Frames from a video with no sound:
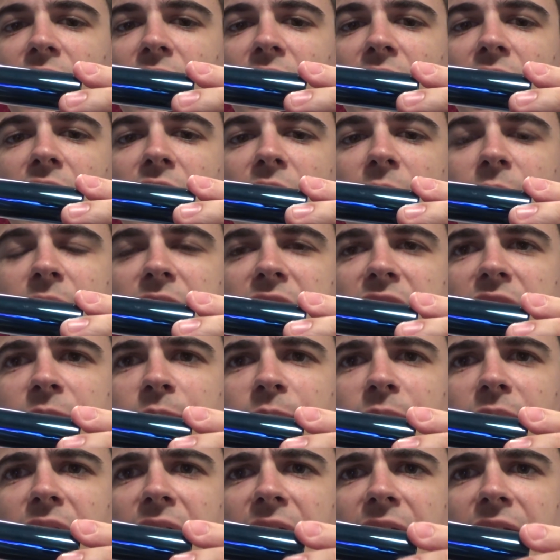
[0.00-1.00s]

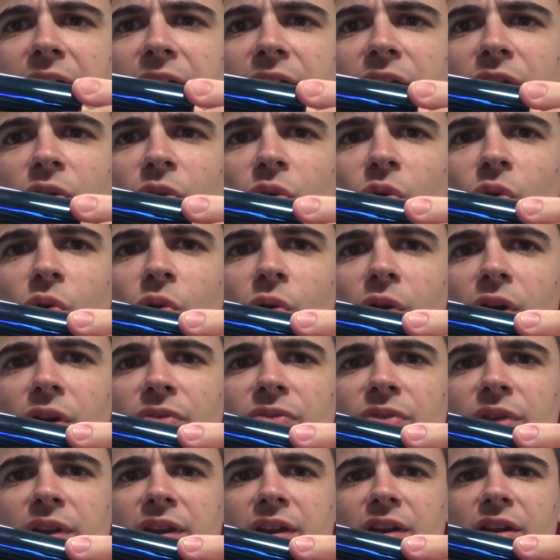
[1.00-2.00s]
in black, or I
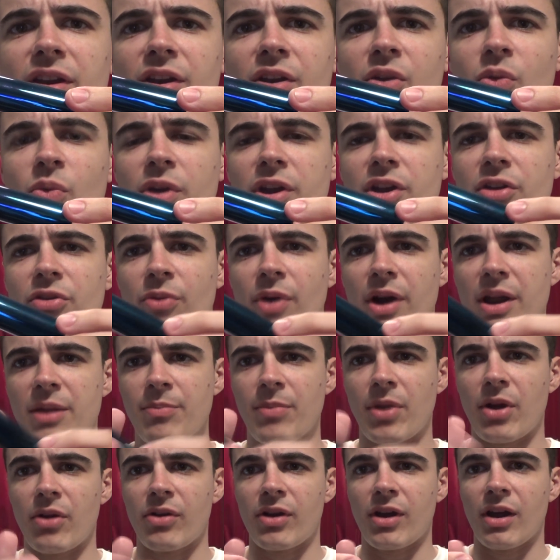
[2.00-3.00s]
think in like a weird
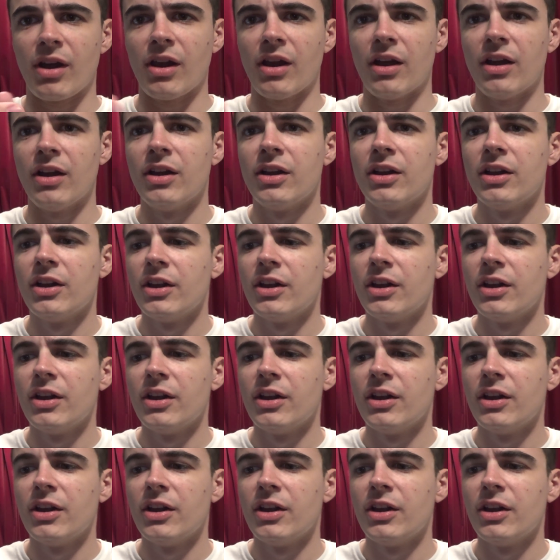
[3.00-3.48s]
rainbow colour.